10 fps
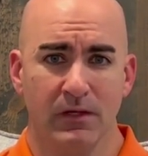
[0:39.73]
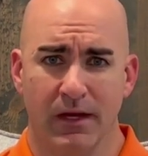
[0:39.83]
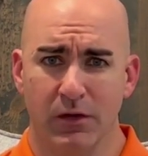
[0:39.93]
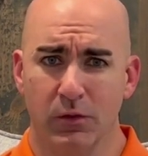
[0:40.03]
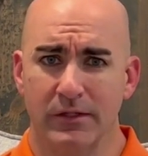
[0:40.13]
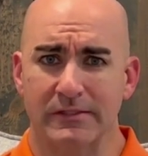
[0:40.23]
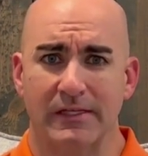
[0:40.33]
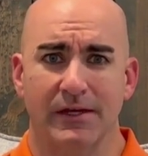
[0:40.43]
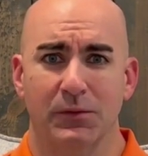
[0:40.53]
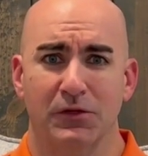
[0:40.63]
I know what it's
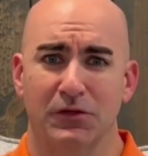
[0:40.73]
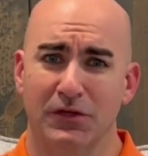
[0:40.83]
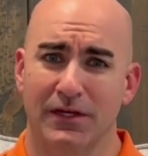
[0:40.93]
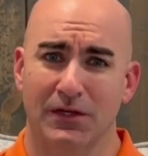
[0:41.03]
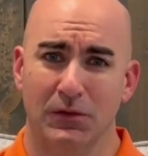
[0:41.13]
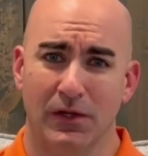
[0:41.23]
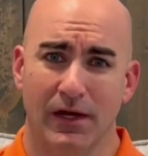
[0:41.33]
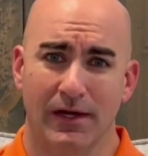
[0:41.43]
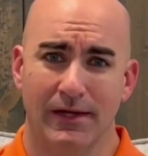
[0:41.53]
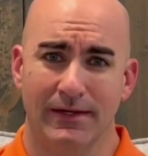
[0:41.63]
like when you're looking
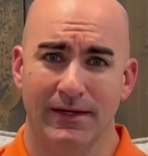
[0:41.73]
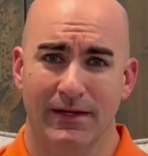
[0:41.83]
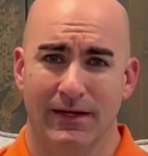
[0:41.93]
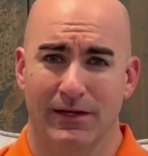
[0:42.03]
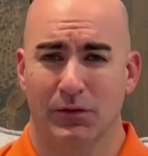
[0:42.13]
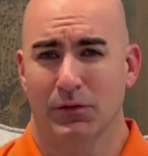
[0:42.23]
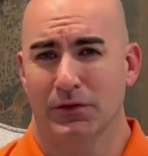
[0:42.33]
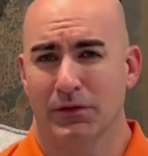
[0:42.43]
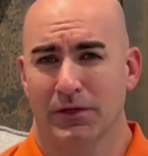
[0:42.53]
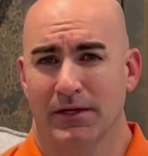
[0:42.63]
online and you're
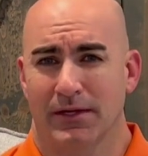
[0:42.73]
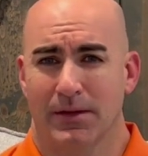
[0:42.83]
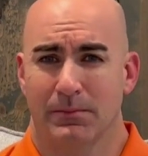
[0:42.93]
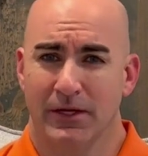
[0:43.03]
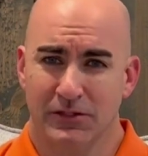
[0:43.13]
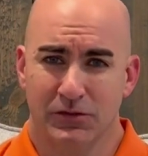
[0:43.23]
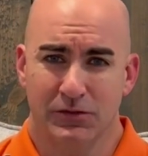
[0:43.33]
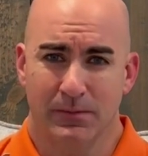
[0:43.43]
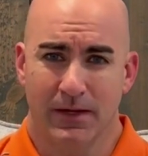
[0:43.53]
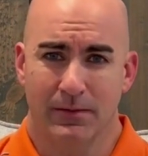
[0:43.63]
only looking at
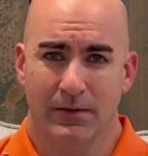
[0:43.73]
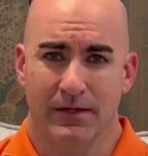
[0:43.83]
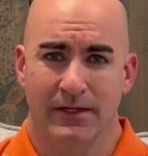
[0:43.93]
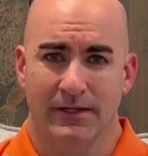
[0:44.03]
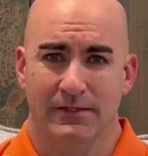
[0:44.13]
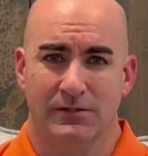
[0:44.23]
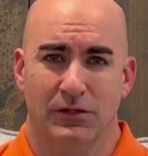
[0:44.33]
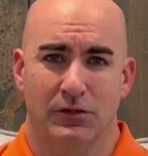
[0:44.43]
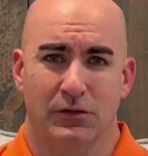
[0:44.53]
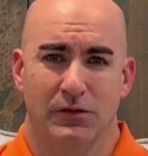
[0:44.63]
pictures maybe.
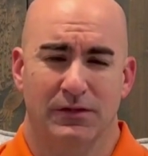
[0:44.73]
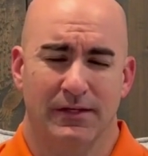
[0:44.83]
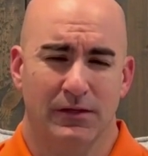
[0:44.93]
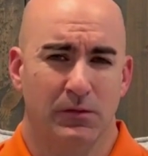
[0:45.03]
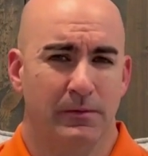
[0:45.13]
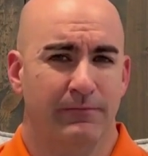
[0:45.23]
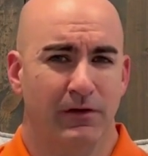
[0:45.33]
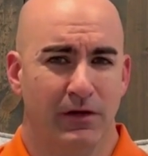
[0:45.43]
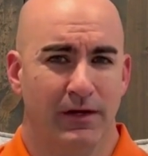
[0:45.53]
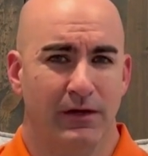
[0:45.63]
So I think it'll be
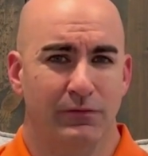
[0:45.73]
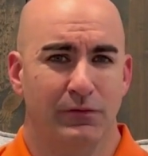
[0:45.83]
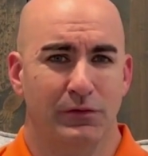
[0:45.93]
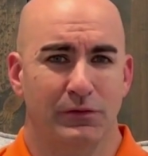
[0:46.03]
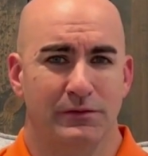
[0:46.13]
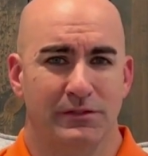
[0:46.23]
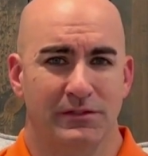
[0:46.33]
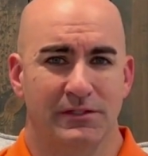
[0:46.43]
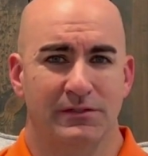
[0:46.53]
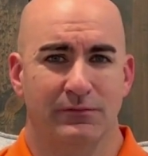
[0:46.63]
very helpful to
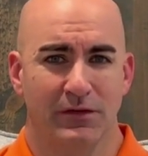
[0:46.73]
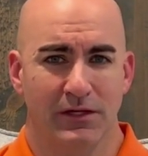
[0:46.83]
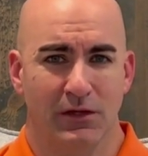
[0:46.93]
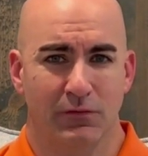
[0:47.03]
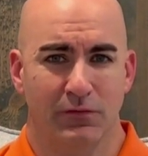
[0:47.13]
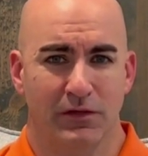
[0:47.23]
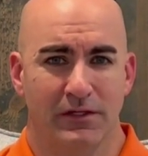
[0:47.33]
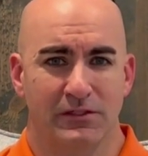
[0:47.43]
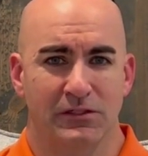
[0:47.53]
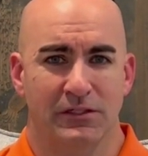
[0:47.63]
see some video
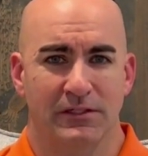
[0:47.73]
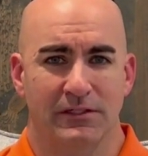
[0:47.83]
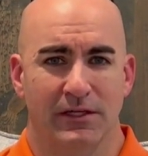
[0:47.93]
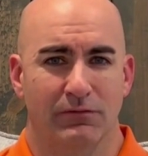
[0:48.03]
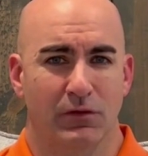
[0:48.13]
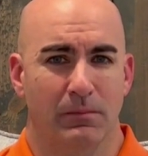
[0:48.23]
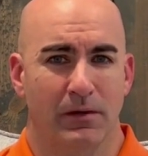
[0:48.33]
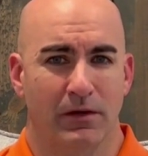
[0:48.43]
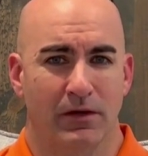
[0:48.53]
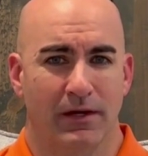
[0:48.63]
footage to give you a
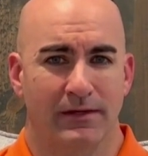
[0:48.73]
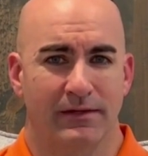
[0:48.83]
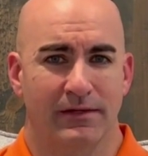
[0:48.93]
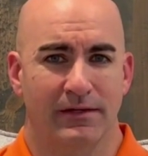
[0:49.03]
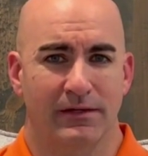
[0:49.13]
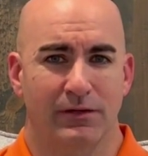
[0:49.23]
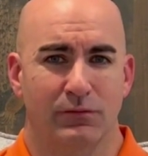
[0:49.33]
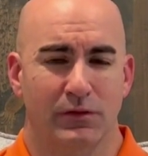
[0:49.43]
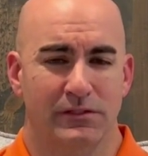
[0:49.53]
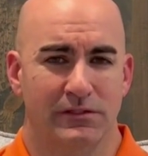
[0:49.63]
better idea of
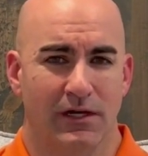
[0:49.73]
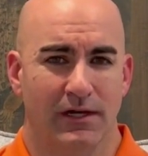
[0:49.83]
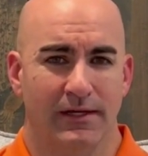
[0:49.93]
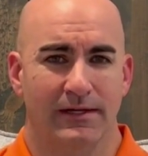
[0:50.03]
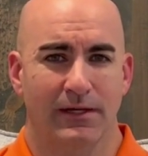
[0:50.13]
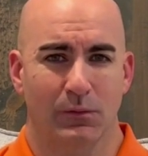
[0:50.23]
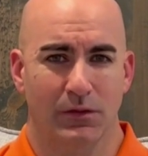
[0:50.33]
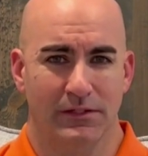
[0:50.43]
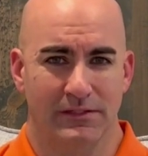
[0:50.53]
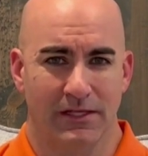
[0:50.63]
Woodstock and
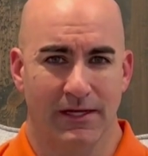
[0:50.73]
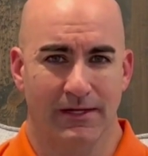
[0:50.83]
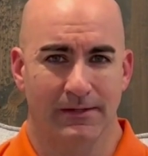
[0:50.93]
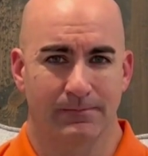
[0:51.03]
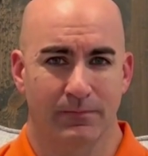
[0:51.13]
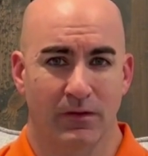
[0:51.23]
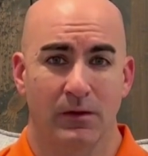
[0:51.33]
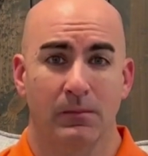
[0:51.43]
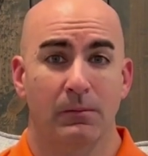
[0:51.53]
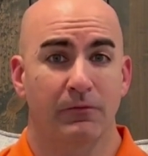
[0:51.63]
what it's like.
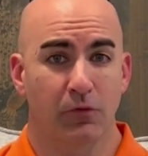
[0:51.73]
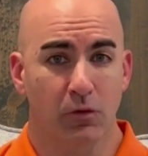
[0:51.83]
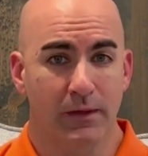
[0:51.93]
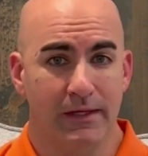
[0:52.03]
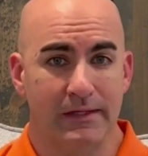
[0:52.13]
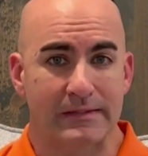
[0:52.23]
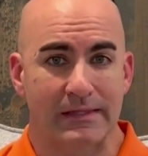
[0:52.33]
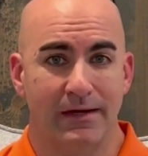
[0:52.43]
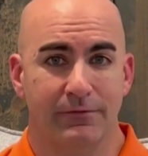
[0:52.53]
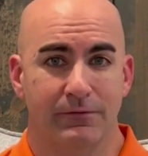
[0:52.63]
But before we get into
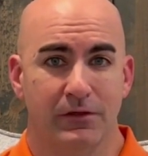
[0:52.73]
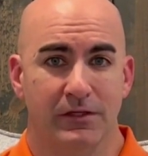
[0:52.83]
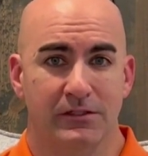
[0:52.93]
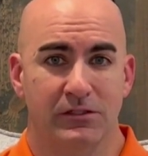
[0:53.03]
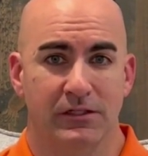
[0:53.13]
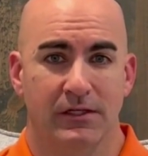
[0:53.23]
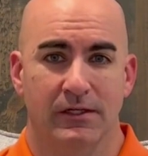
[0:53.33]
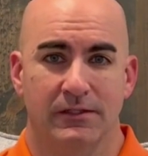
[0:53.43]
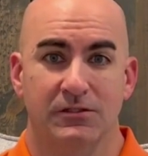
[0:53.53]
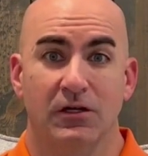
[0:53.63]
that footage,
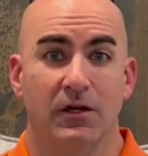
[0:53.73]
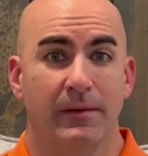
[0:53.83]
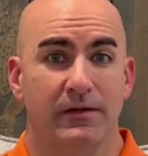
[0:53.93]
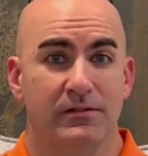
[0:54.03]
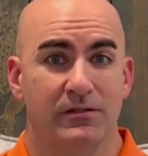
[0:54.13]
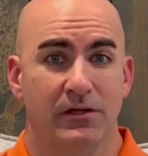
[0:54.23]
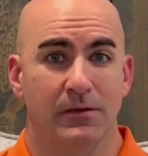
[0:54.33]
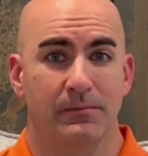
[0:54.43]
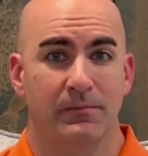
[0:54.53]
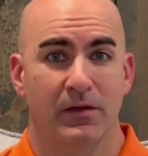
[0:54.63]
let's talk about
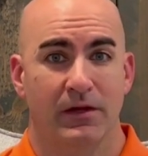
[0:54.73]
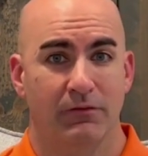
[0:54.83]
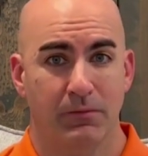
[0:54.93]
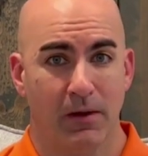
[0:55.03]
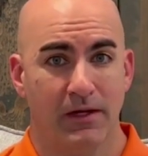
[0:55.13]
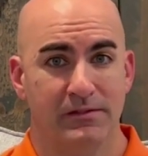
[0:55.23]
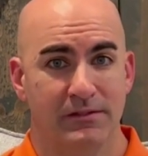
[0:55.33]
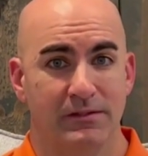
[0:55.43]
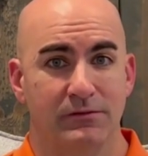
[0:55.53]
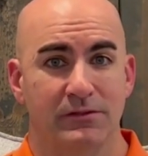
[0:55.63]
some of the
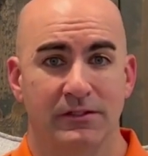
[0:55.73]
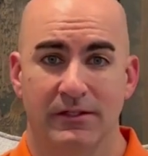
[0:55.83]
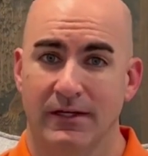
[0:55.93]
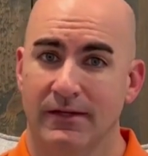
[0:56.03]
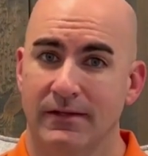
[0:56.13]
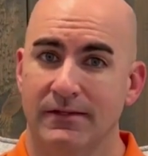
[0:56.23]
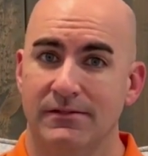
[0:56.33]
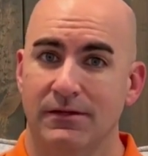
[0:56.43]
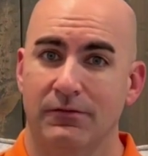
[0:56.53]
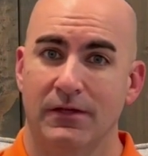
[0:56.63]
positives and then
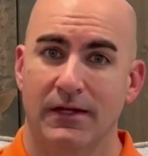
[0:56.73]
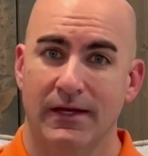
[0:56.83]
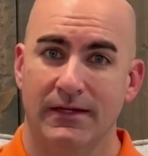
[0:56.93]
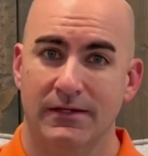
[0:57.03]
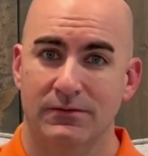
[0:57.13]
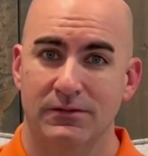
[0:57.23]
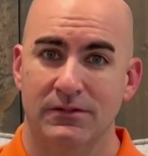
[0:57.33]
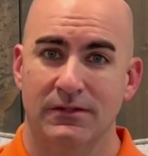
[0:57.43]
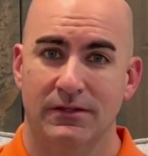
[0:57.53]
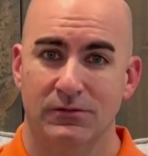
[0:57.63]
some of the negatives
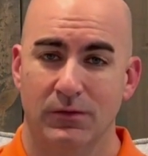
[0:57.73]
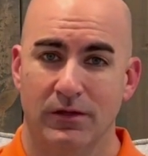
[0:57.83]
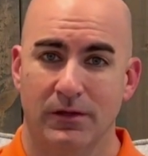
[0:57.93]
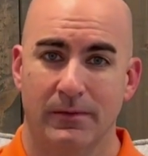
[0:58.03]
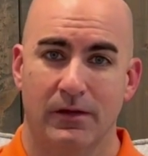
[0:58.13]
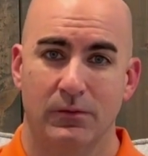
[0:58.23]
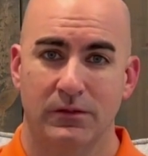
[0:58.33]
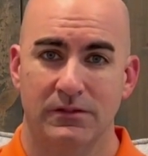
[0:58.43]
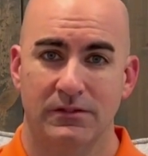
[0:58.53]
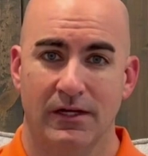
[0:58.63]
as well about
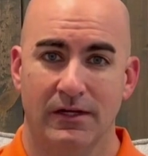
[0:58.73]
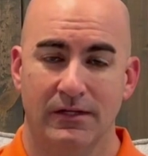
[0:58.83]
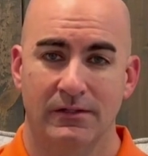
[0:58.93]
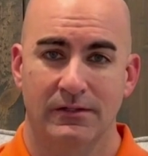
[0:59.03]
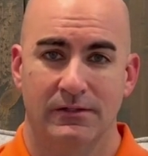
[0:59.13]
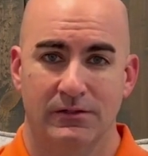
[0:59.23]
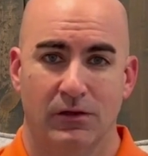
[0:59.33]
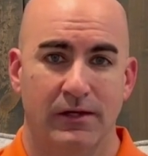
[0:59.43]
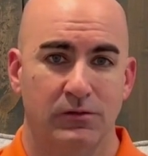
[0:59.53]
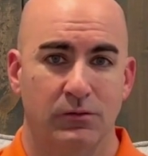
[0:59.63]
Woodstock. So
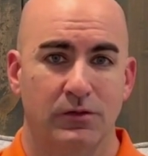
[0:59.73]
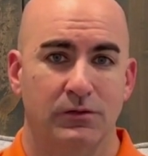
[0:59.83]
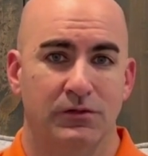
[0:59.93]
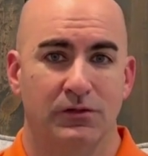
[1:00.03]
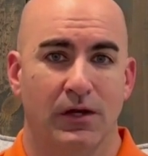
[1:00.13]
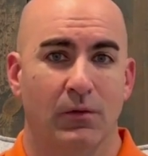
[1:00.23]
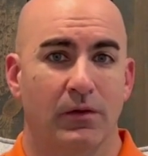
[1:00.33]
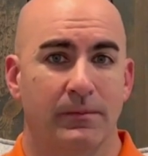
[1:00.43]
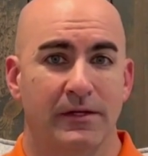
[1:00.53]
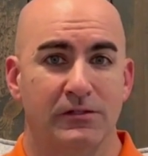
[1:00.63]
as a realtor, I
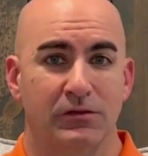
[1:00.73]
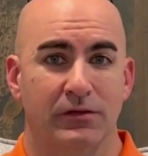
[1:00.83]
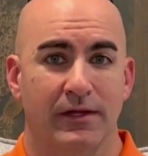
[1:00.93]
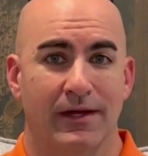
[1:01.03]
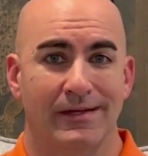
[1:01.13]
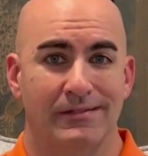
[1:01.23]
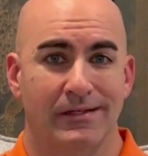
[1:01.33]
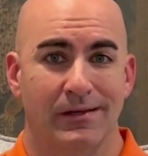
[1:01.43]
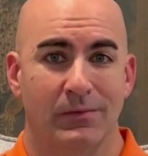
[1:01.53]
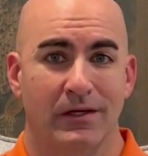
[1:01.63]
want to make sure that I
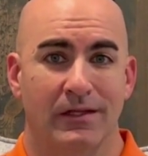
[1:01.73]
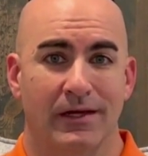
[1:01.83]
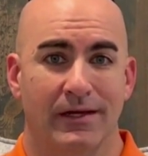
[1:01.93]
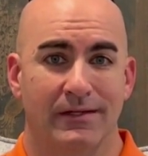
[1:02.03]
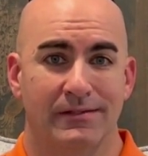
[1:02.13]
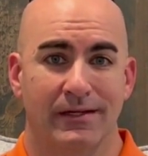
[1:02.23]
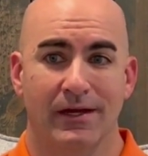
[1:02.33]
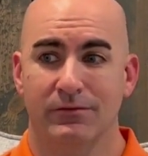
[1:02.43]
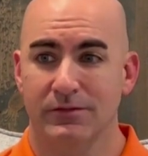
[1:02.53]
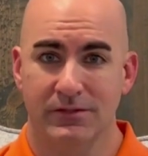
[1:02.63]
educate my clients in
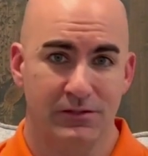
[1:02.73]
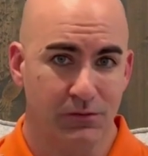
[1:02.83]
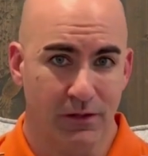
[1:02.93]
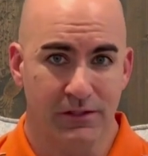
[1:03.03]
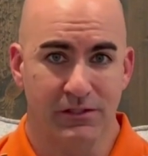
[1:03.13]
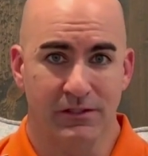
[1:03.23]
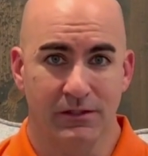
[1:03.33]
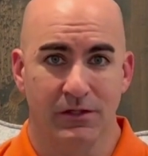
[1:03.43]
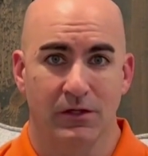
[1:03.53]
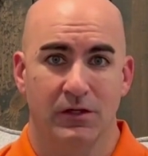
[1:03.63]
every situation,
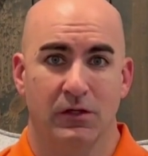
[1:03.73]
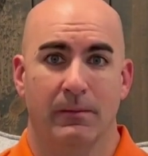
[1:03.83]
no